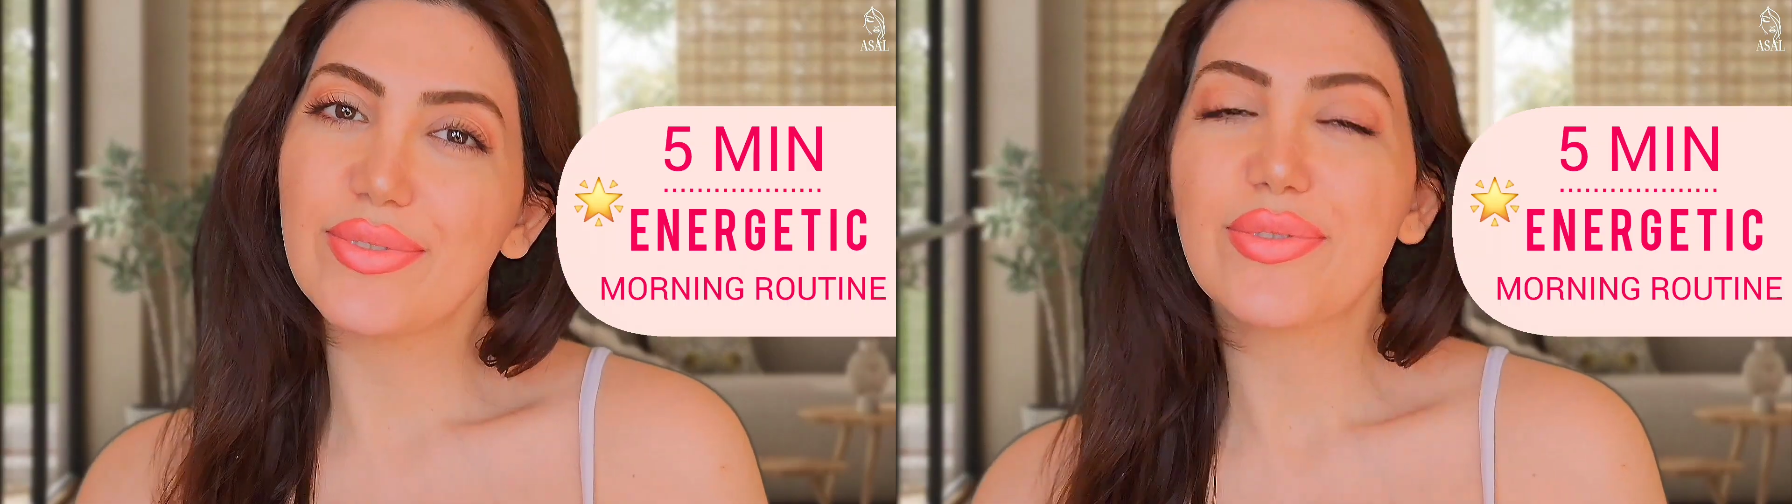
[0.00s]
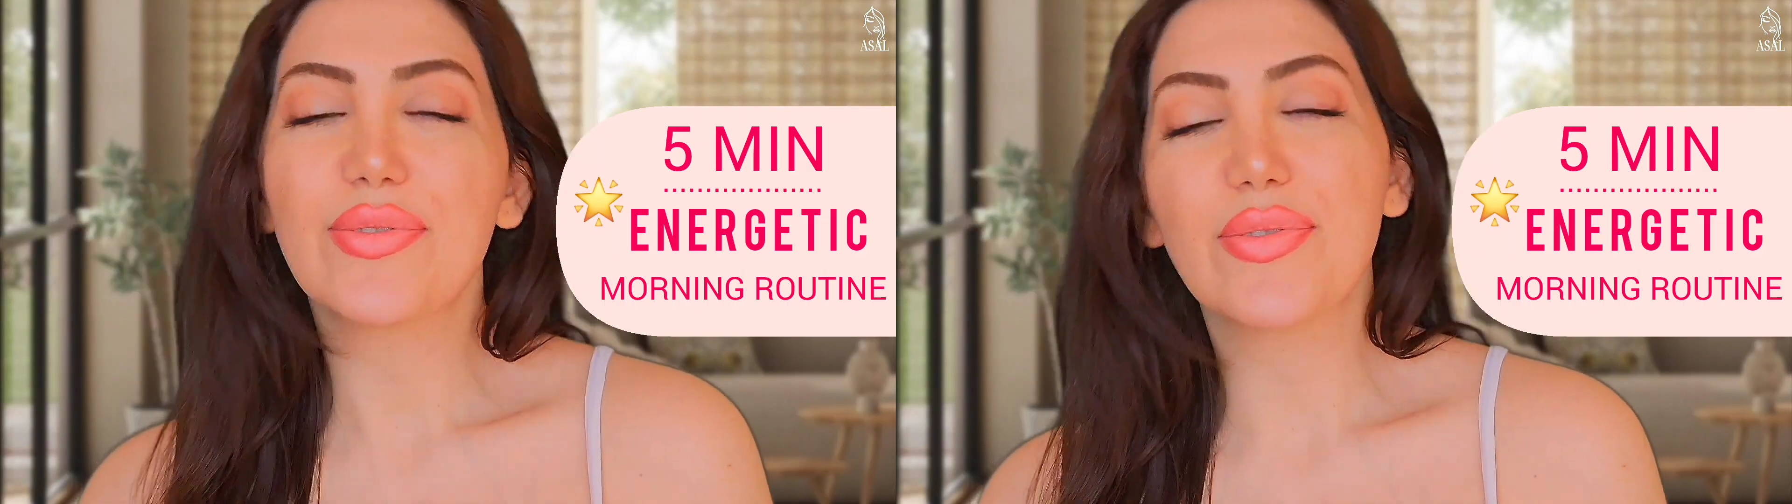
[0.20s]

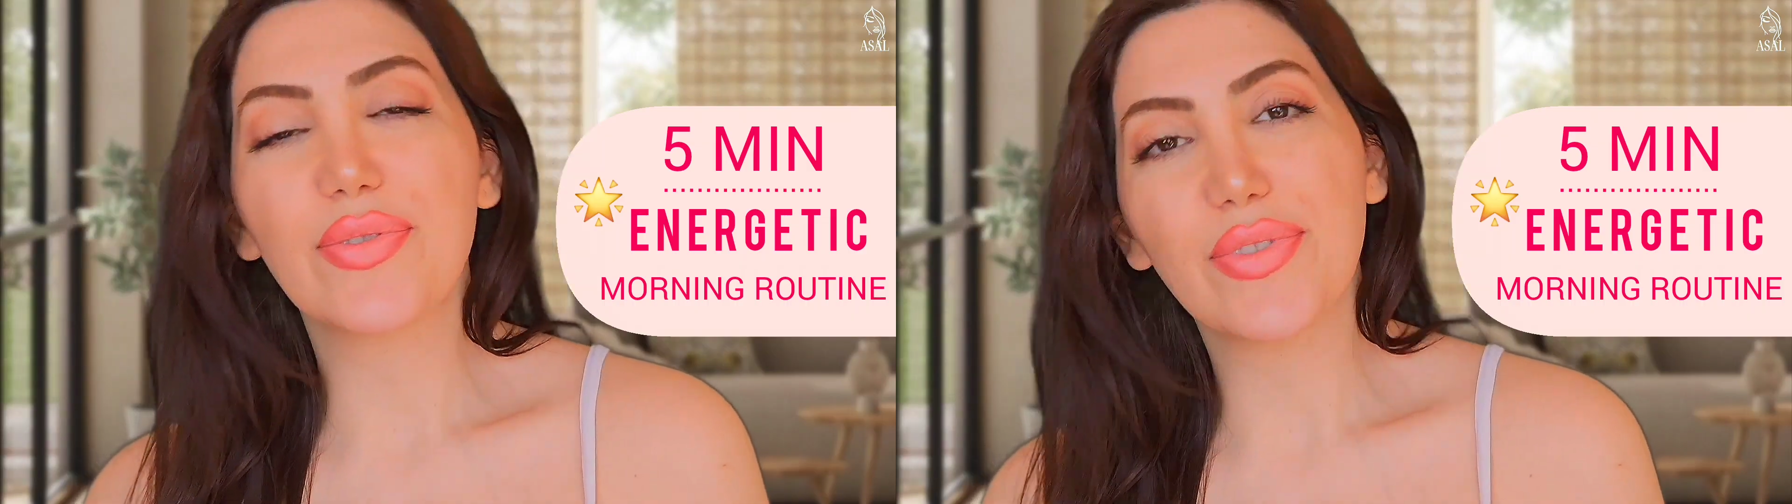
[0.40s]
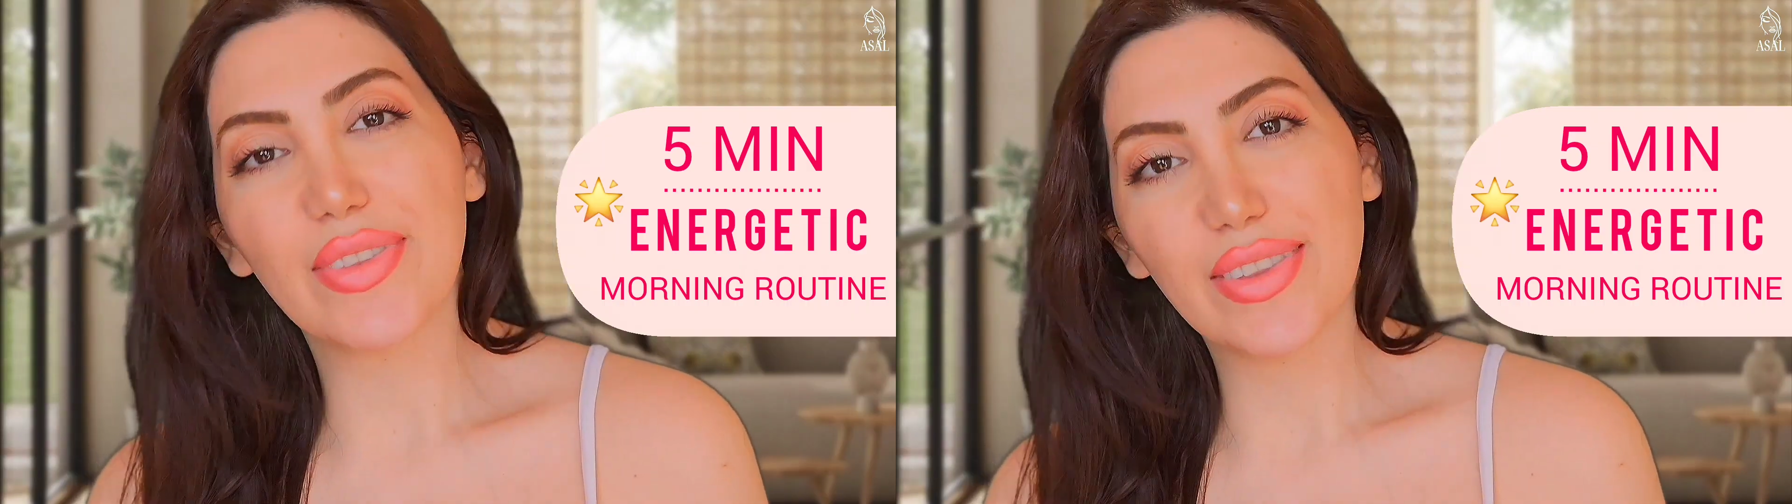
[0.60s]
that will
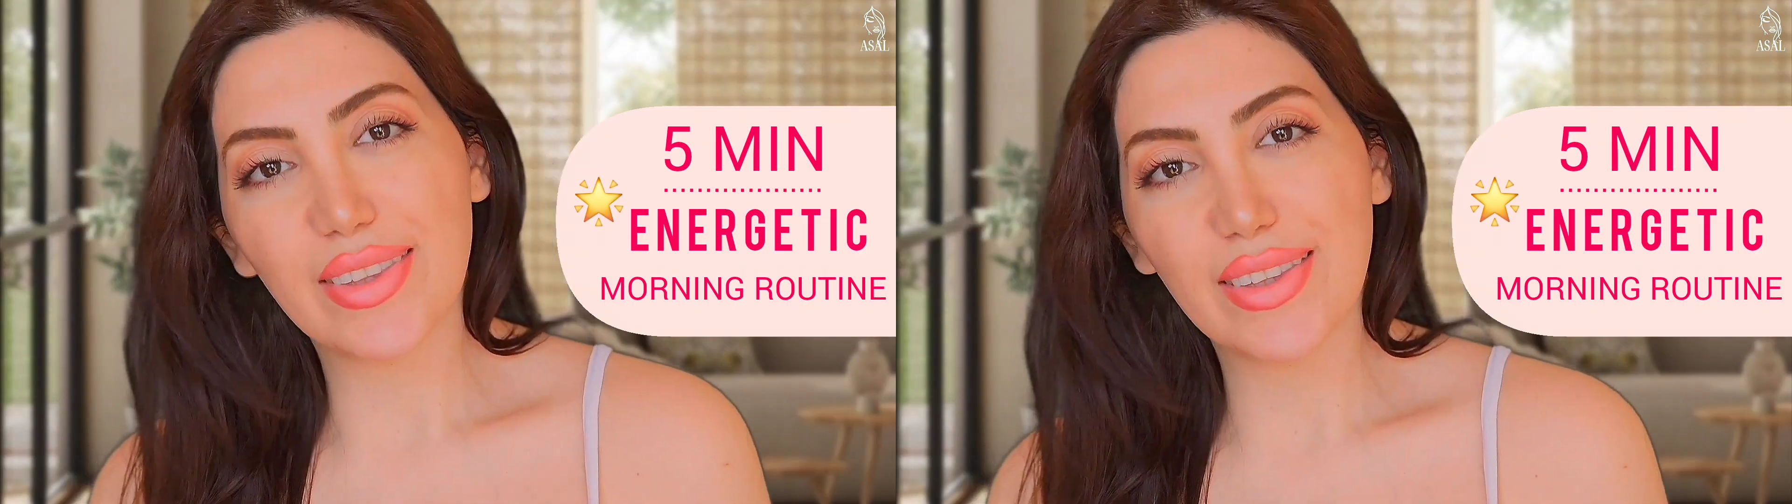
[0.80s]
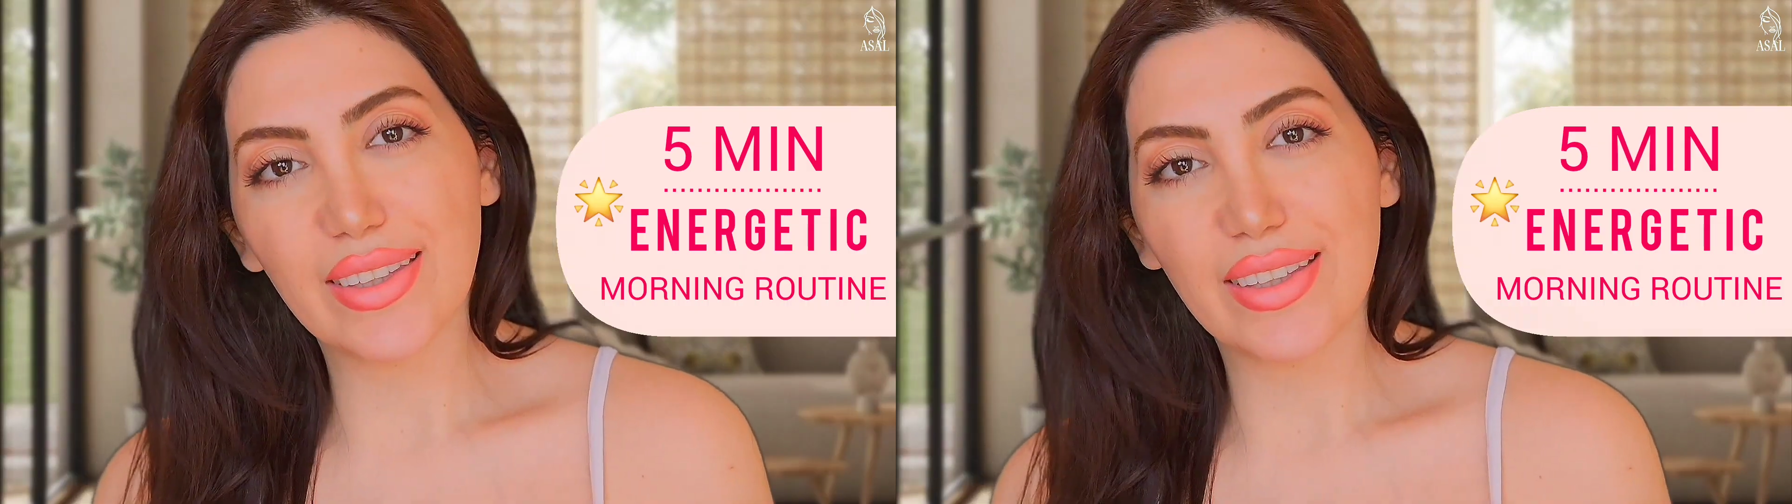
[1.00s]
make you
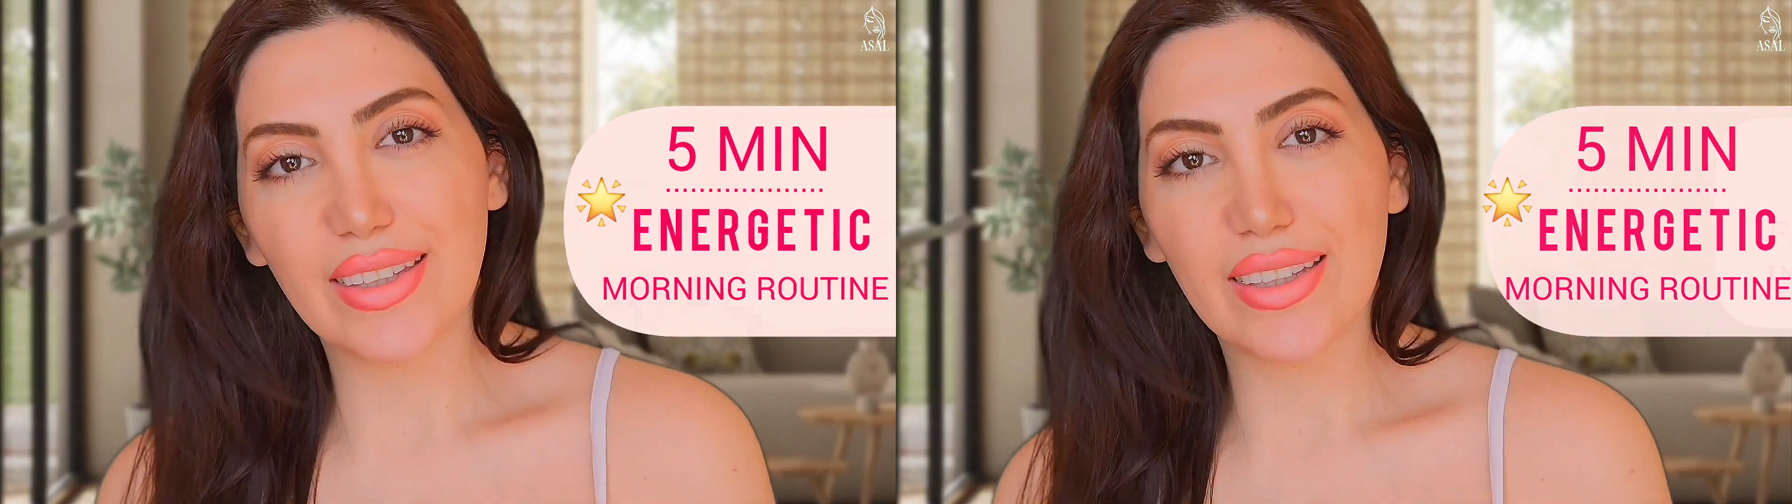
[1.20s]
ready for